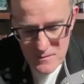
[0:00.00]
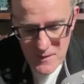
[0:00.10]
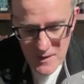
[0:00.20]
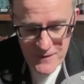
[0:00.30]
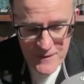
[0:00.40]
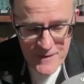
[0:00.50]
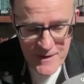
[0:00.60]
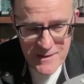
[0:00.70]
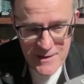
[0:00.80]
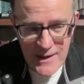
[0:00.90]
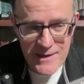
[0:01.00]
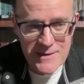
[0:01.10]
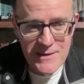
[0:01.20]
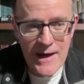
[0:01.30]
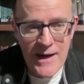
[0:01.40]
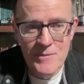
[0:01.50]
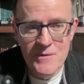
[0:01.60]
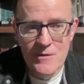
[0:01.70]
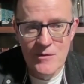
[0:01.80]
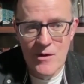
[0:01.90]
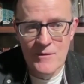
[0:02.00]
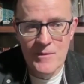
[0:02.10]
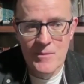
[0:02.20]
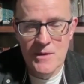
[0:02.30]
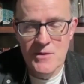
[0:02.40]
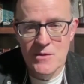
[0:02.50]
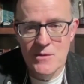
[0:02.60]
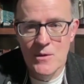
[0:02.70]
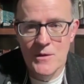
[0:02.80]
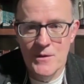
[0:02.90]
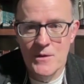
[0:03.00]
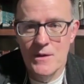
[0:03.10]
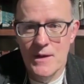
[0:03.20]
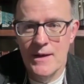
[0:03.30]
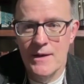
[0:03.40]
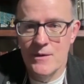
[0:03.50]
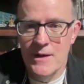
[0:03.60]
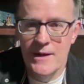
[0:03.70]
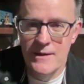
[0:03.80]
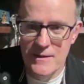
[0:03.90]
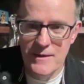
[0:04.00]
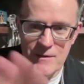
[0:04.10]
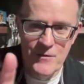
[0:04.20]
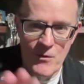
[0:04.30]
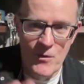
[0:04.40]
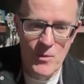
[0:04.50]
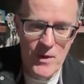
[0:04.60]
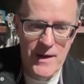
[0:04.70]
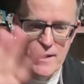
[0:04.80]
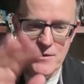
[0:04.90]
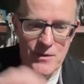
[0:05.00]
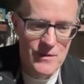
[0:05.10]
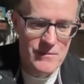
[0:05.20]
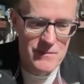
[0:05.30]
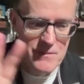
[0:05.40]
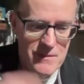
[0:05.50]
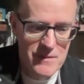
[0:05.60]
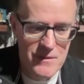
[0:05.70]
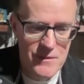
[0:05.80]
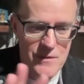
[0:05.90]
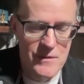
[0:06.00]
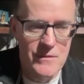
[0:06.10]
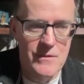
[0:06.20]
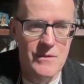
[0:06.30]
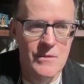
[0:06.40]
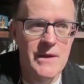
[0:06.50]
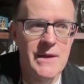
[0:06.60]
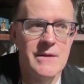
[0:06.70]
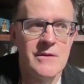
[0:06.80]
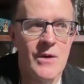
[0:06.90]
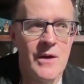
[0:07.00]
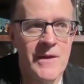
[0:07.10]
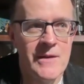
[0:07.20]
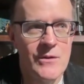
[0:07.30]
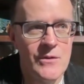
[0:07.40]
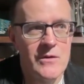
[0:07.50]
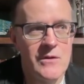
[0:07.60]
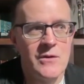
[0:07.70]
15 seconds tops. They're often much shorter and they're kind of like throwaway on your lead. So I think there's the